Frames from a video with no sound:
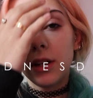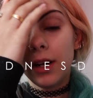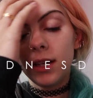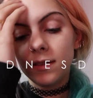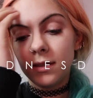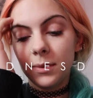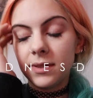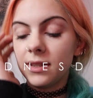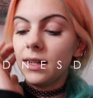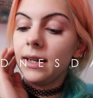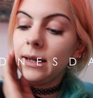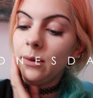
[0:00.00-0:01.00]
guys, so it's
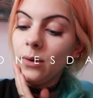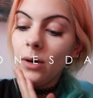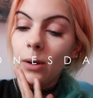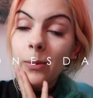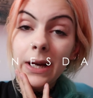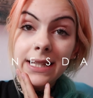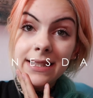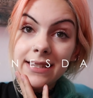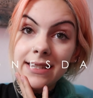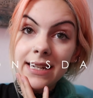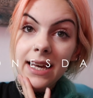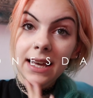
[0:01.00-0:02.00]
now
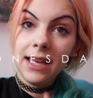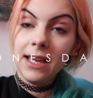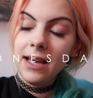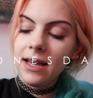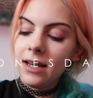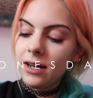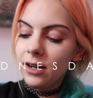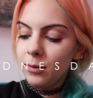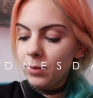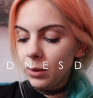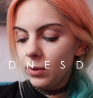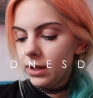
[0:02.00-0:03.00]
Wednesday
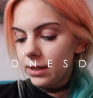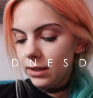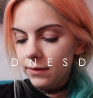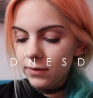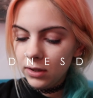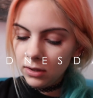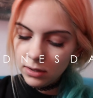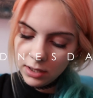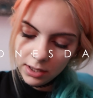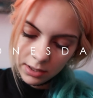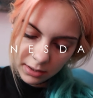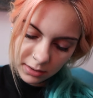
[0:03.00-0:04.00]
on my weekly vlog.
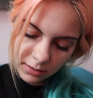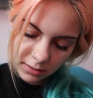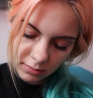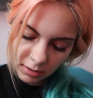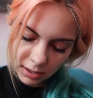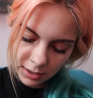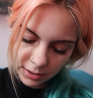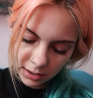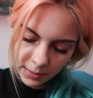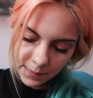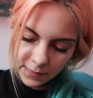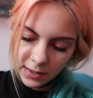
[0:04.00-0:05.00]
Are you right,
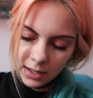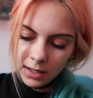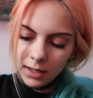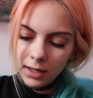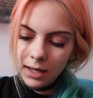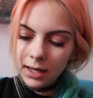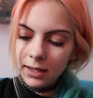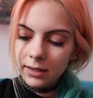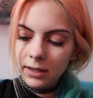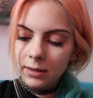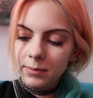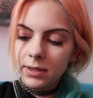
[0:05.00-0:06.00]
Luna? And
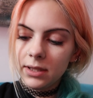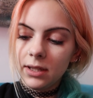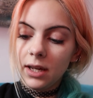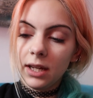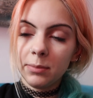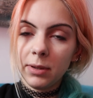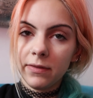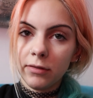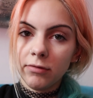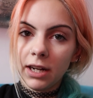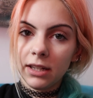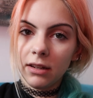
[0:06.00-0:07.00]
um, yeah, I had a bit of a
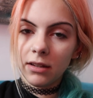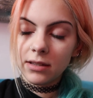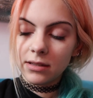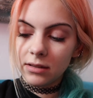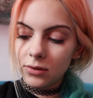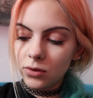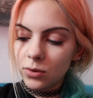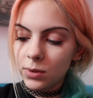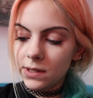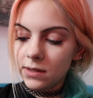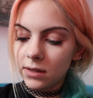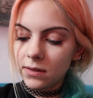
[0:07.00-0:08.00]
rant last night on
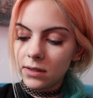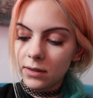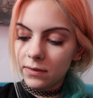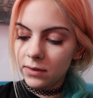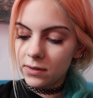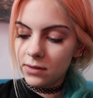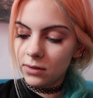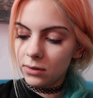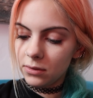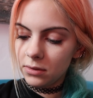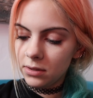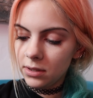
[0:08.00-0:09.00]
Twitter. I don't know if you
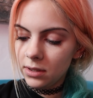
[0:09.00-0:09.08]
saw